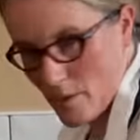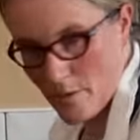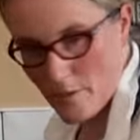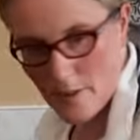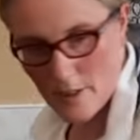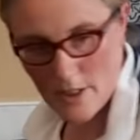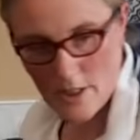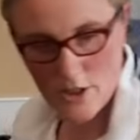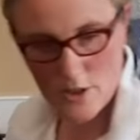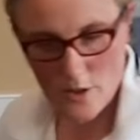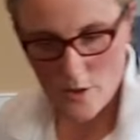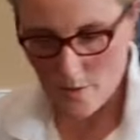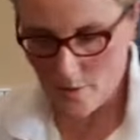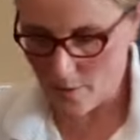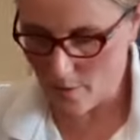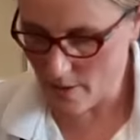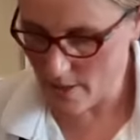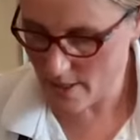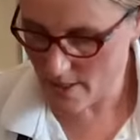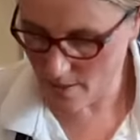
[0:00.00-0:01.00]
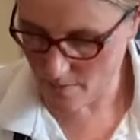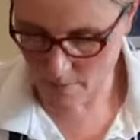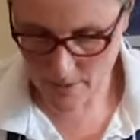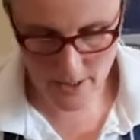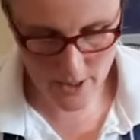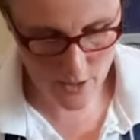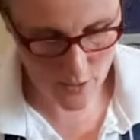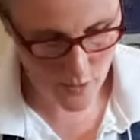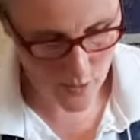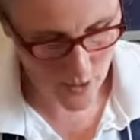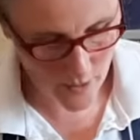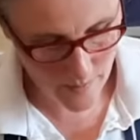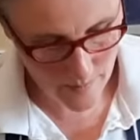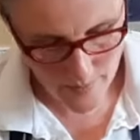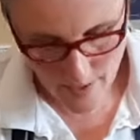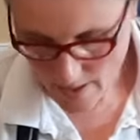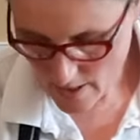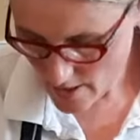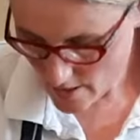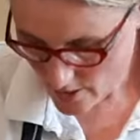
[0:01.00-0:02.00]
finish off the rest of them later on.
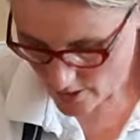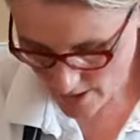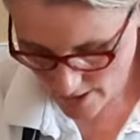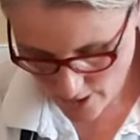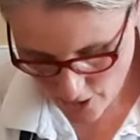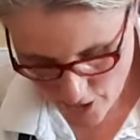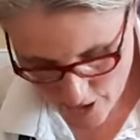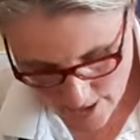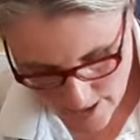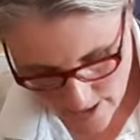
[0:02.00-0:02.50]
So then just